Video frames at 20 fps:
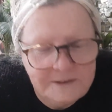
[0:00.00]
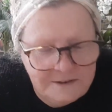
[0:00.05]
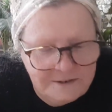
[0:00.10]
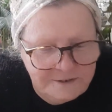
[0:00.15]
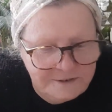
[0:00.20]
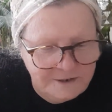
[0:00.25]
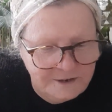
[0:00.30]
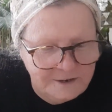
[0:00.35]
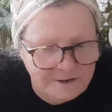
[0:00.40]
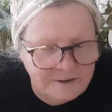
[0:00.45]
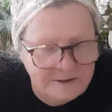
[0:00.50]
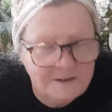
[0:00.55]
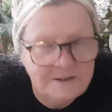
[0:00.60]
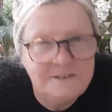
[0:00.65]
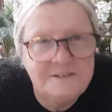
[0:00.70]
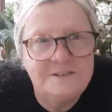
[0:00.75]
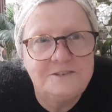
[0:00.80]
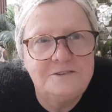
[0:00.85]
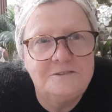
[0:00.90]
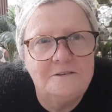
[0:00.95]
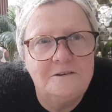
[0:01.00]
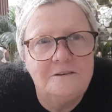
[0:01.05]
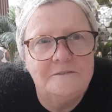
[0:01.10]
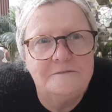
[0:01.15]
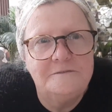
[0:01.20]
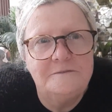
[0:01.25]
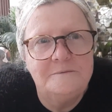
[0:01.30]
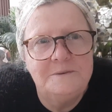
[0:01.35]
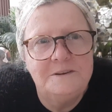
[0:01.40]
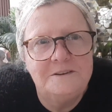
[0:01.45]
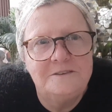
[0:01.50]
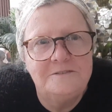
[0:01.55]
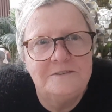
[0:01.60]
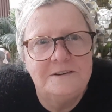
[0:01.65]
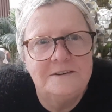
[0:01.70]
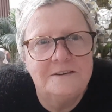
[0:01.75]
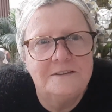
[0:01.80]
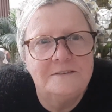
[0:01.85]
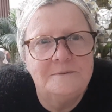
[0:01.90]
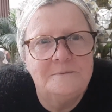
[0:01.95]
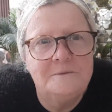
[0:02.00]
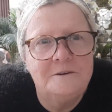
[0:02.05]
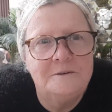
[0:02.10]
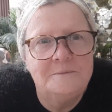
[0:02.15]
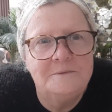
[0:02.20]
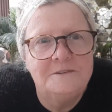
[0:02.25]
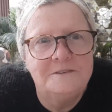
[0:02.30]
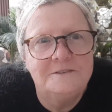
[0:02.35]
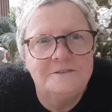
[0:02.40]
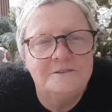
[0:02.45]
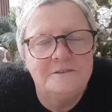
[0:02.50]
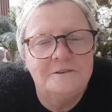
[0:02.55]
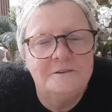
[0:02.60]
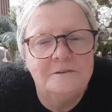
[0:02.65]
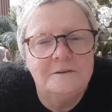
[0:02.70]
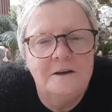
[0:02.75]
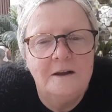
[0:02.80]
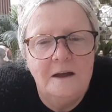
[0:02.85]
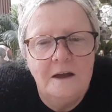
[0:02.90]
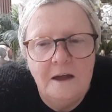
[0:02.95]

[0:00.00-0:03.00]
So it's too hot for me to drink at the moment, so